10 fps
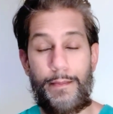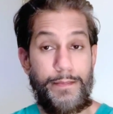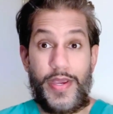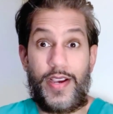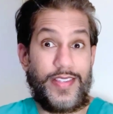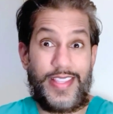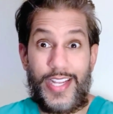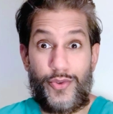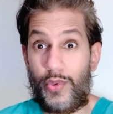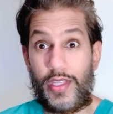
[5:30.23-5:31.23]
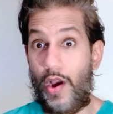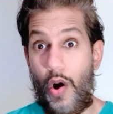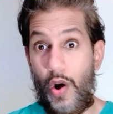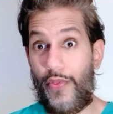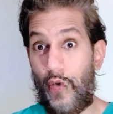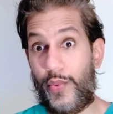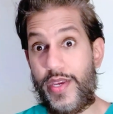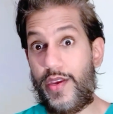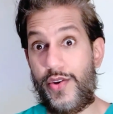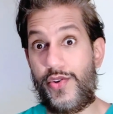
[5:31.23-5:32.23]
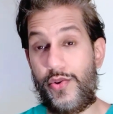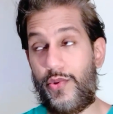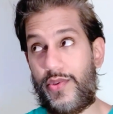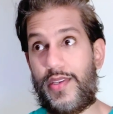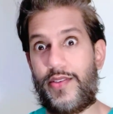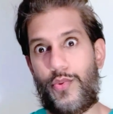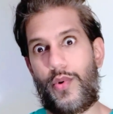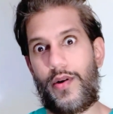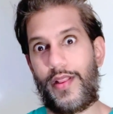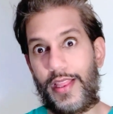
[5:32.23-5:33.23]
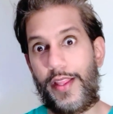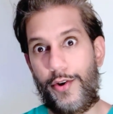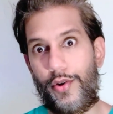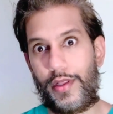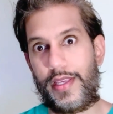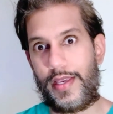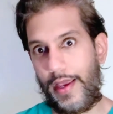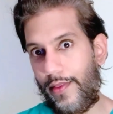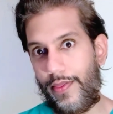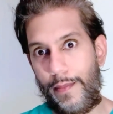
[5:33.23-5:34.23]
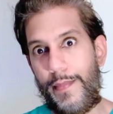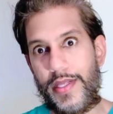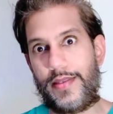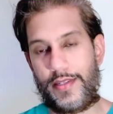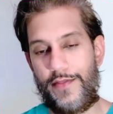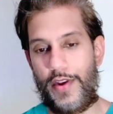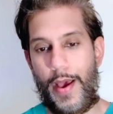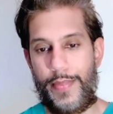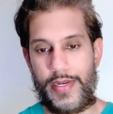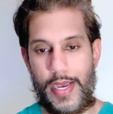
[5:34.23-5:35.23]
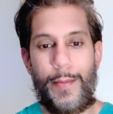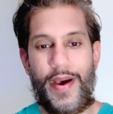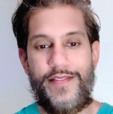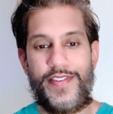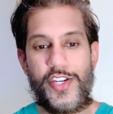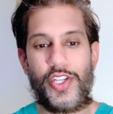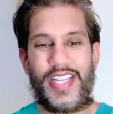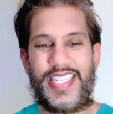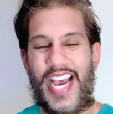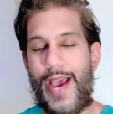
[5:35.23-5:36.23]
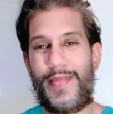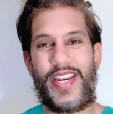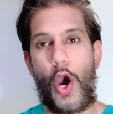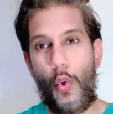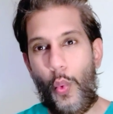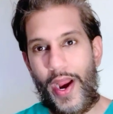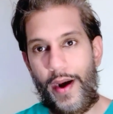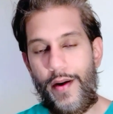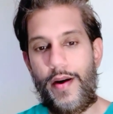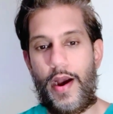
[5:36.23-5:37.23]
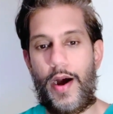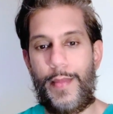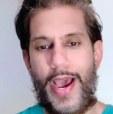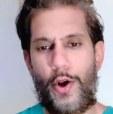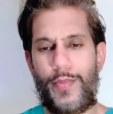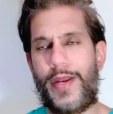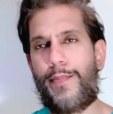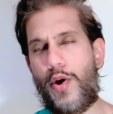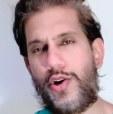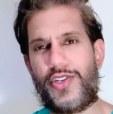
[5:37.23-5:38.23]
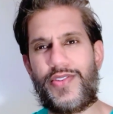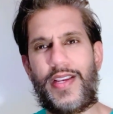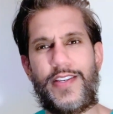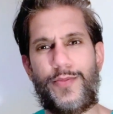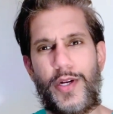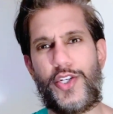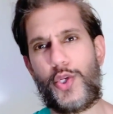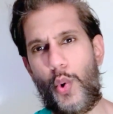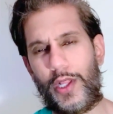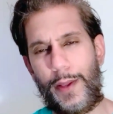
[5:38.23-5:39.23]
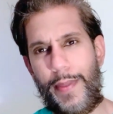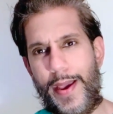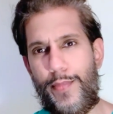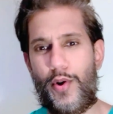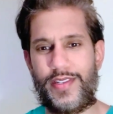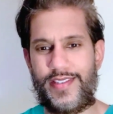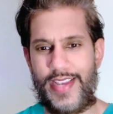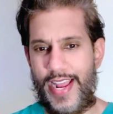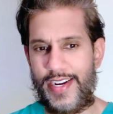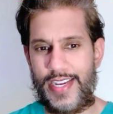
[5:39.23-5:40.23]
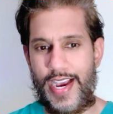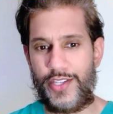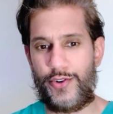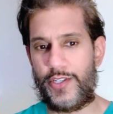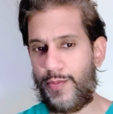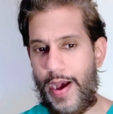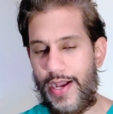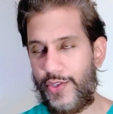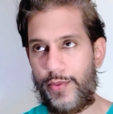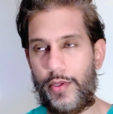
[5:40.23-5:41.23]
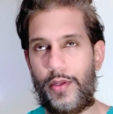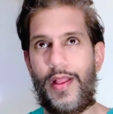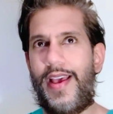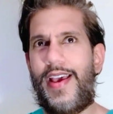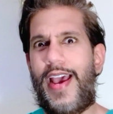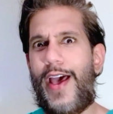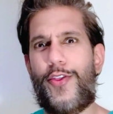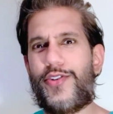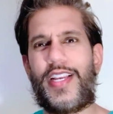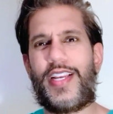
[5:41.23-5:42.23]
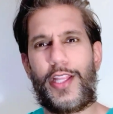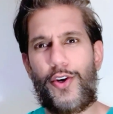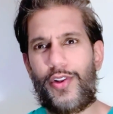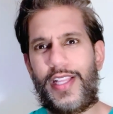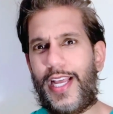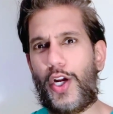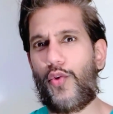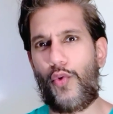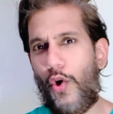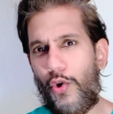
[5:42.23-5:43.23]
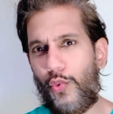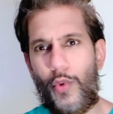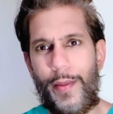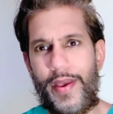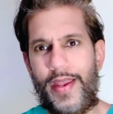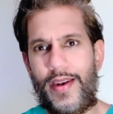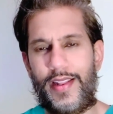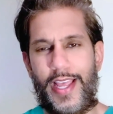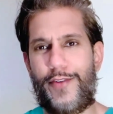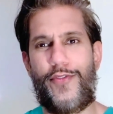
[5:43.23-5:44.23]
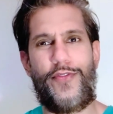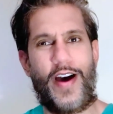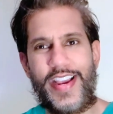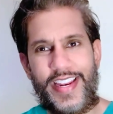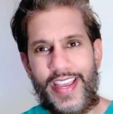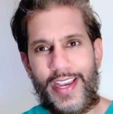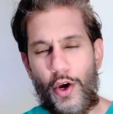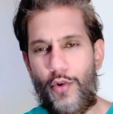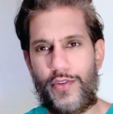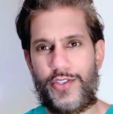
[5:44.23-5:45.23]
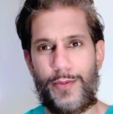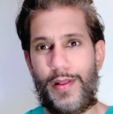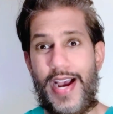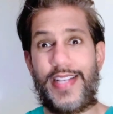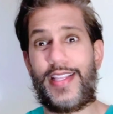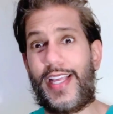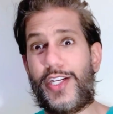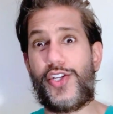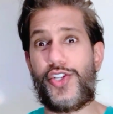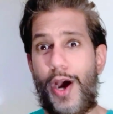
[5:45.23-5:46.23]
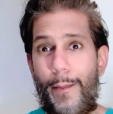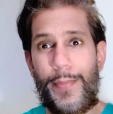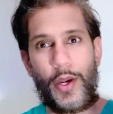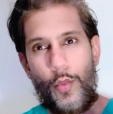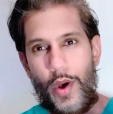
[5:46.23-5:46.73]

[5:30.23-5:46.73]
Because that's really all that we can do since we're literally in the midst of an epidemic. By vigilant, I mean aware. I don't mean purchasing as much toilet paper and sanitizer as possible. And there's like literally like grown women like fighting over supplies and like jumping